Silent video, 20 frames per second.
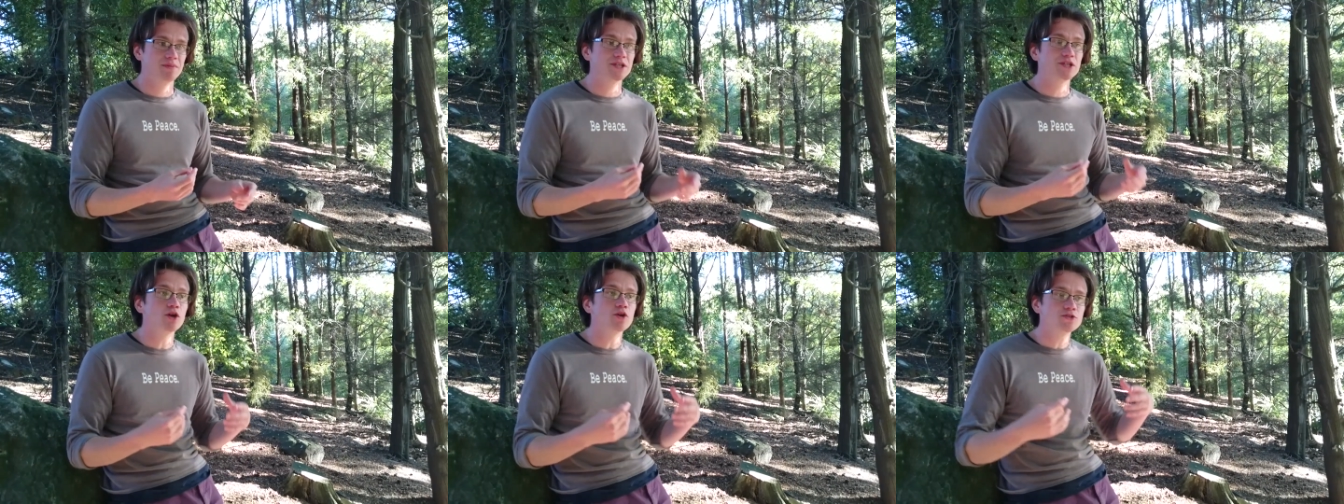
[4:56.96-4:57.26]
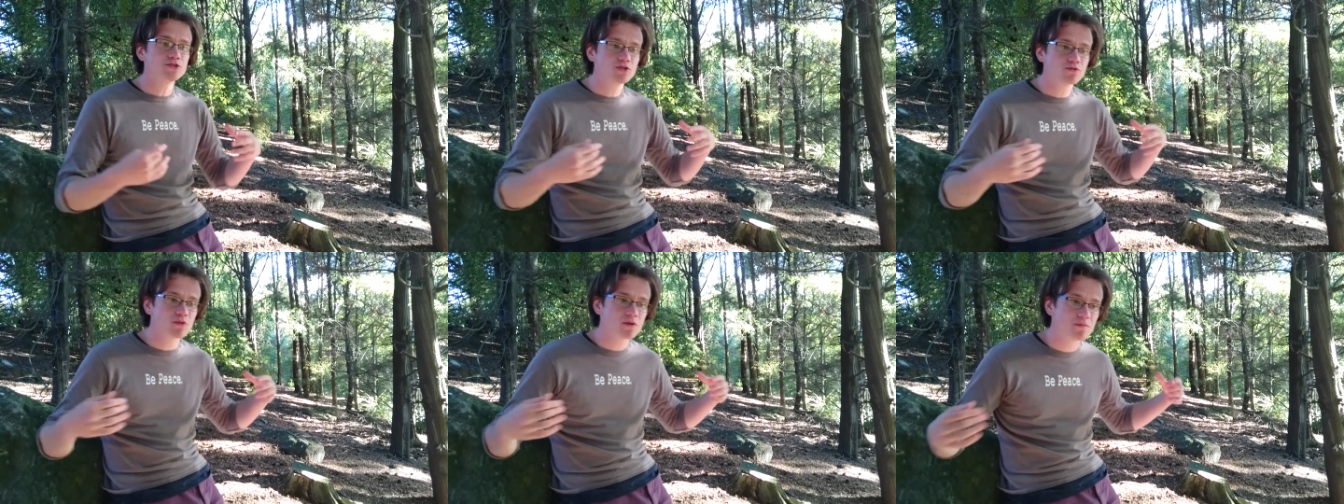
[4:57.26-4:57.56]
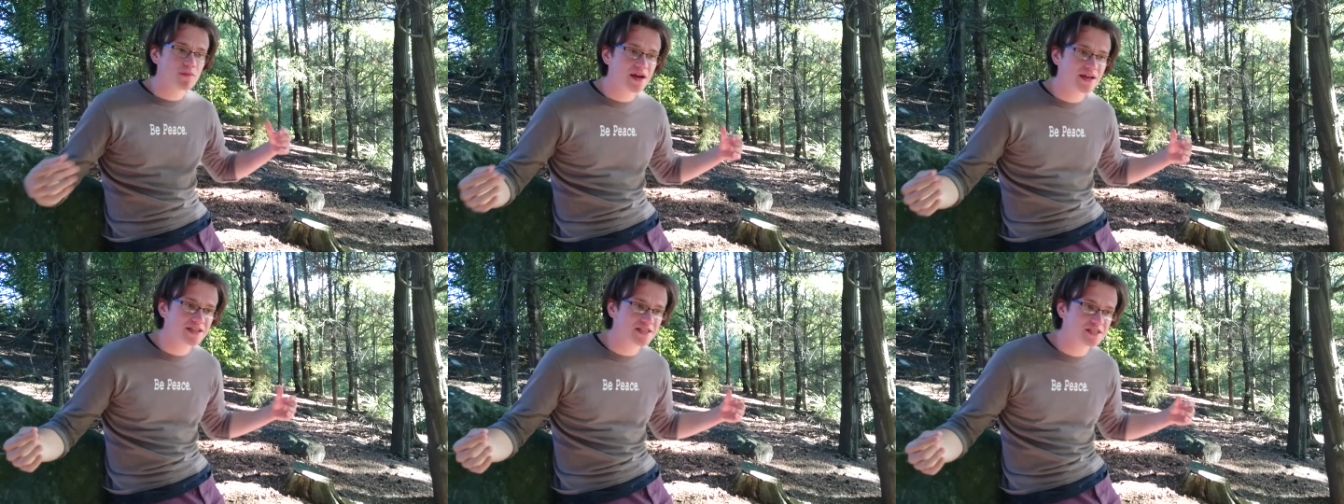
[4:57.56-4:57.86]
But it also
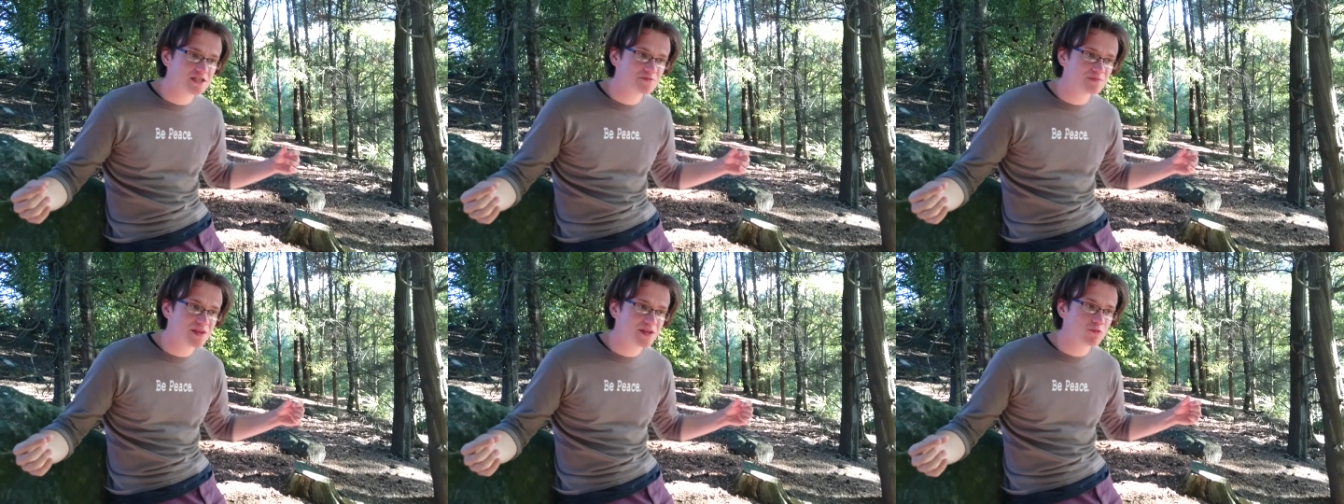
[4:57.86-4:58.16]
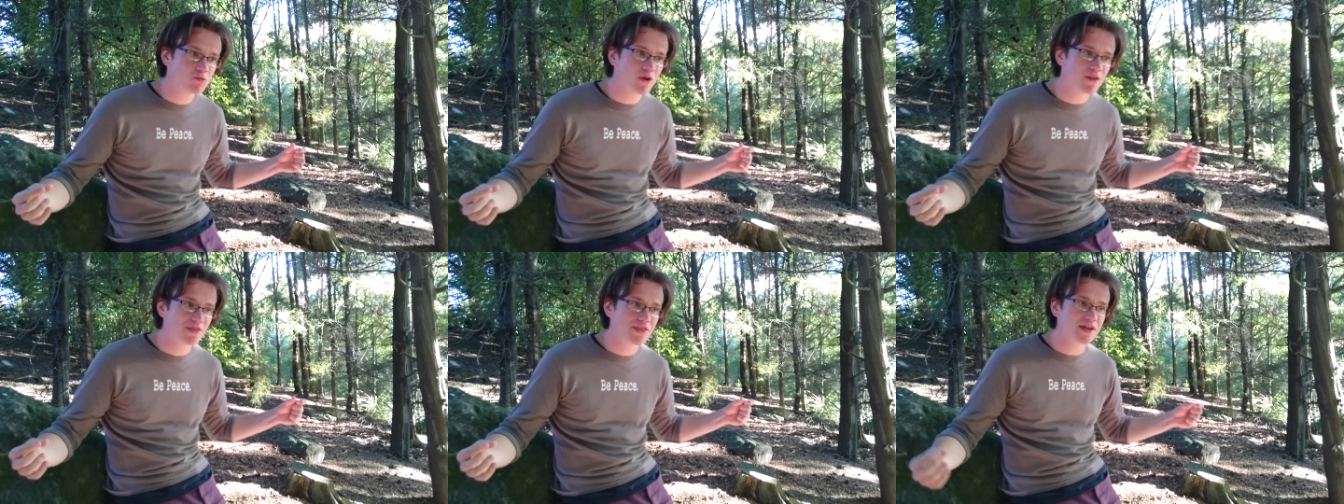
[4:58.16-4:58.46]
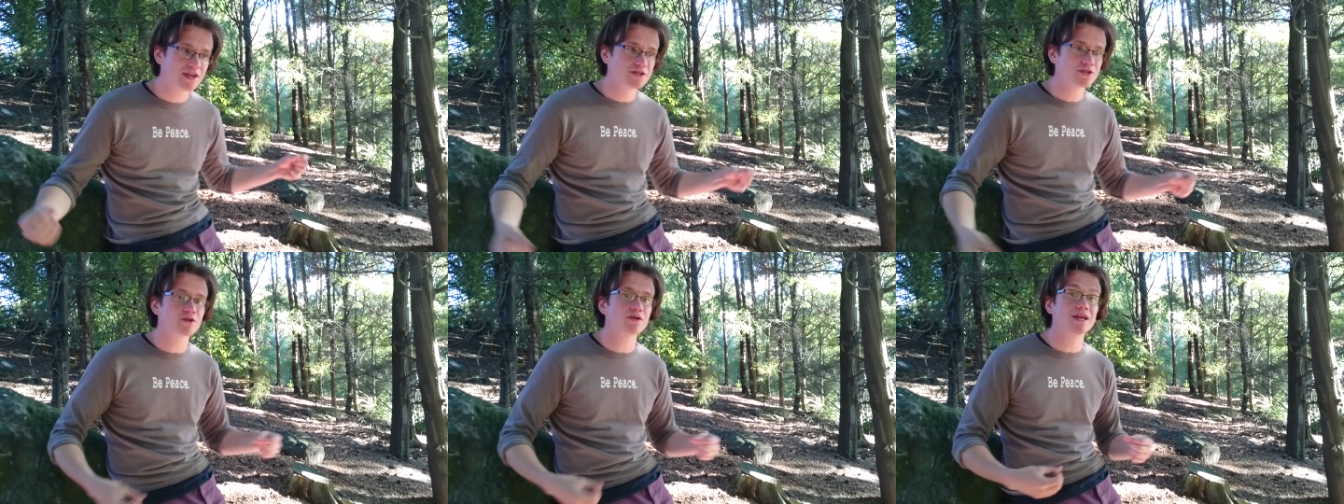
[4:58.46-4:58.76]
reminds me what
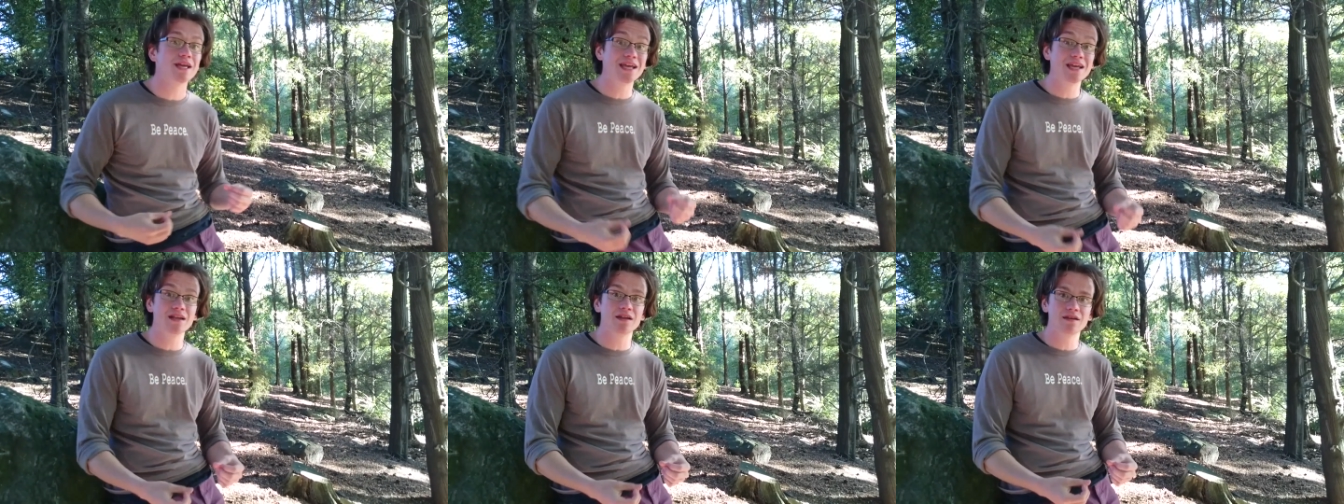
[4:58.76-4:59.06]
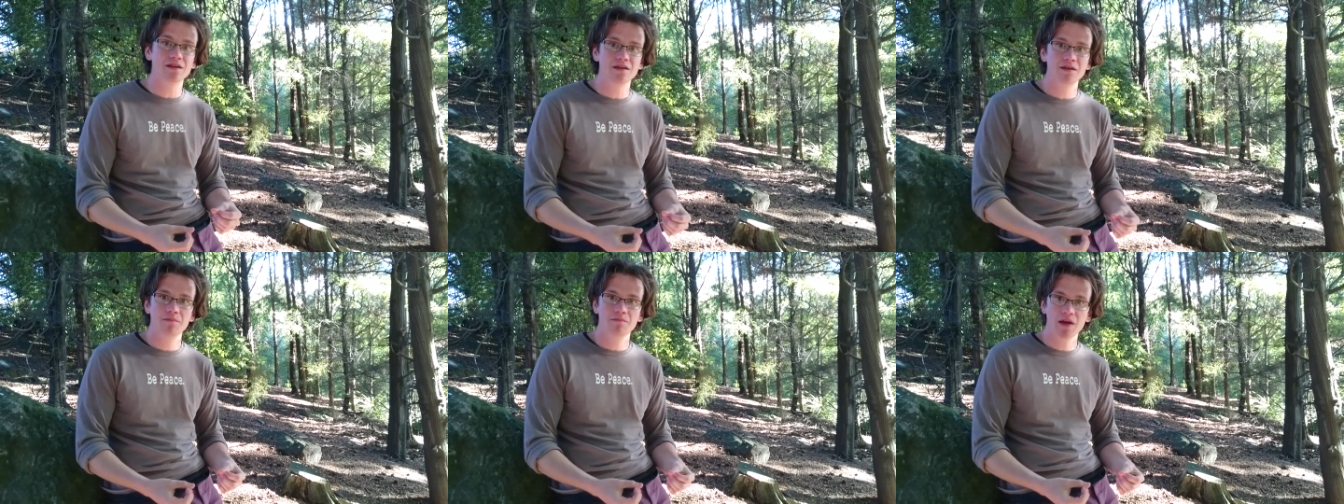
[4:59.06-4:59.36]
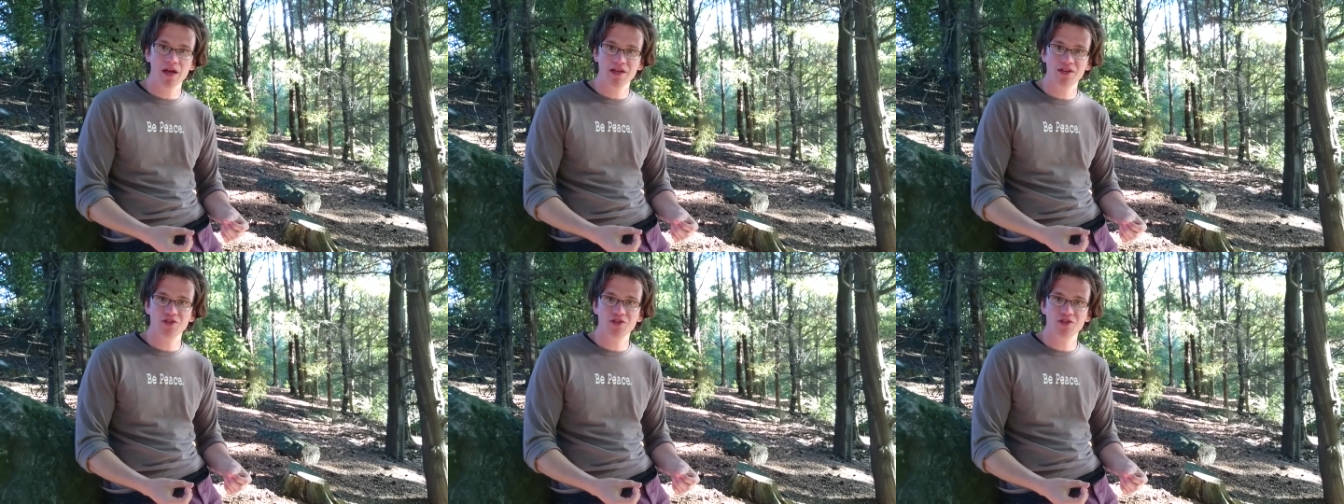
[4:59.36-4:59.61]
things are in my